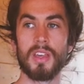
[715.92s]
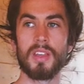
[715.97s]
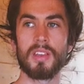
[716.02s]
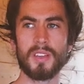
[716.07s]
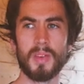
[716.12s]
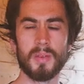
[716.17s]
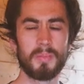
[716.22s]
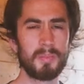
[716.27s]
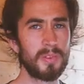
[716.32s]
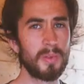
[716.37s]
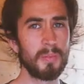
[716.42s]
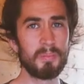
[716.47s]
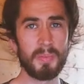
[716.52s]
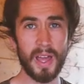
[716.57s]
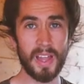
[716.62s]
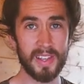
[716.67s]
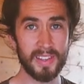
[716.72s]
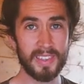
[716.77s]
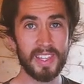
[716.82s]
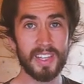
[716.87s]
it's a it's a
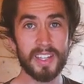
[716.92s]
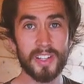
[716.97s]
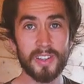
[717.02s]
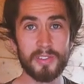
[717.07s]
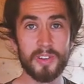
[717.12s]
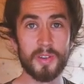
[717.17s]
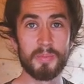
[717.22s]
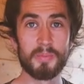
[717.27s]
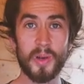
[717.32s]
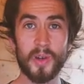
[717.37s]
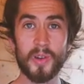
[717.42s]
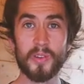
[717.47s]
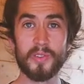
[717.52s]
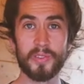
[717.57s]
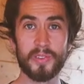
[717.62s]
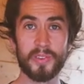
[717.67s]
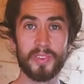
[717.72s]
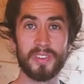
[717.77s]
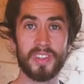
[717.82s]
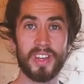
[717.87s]
better deal for
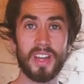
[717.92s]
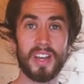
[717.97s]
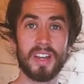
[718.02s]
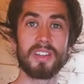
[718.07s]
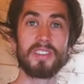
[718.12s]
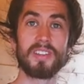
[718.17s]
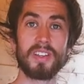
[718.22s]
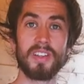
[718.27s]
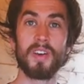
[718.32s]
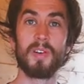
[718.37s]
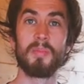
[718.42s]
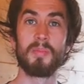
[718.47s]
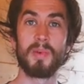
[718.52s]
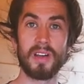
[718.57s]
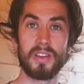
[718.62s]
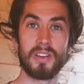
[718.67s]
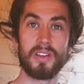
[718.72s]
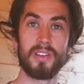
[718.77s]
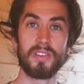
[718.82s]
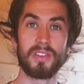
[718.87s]
both sides, you know,
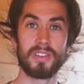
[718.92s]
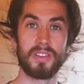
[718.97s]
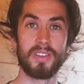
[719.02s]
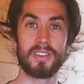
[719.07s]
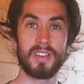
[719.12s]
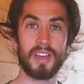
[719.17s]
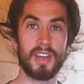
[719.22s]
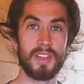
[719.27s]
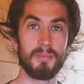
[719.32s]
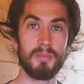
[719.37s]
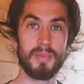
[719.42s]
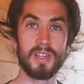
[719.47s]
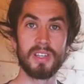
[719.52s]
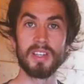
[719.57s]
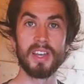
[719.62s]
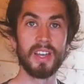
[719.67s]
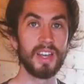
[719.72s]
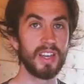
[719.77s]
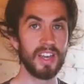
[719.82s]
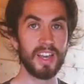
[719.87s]
my audience and
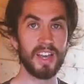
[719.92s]
me.